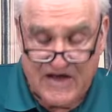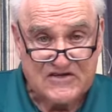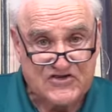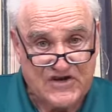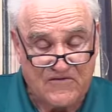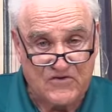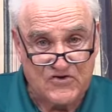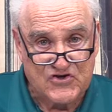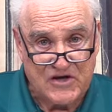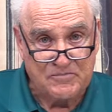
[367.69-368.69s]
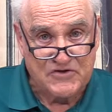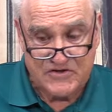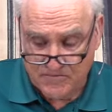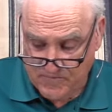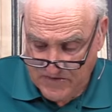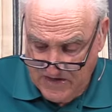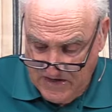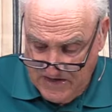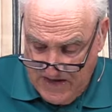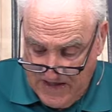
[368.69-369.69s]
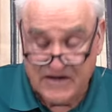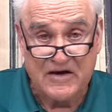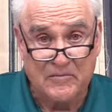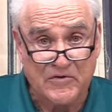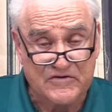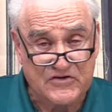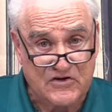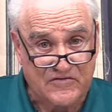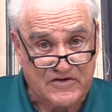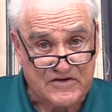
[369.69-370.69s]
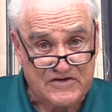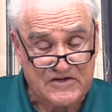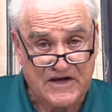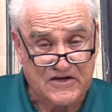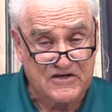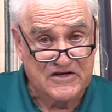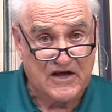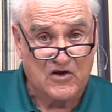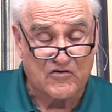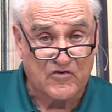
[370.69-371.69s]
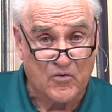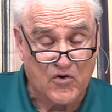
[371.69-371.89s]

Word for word: several ships, and he had a number of servants that could take over the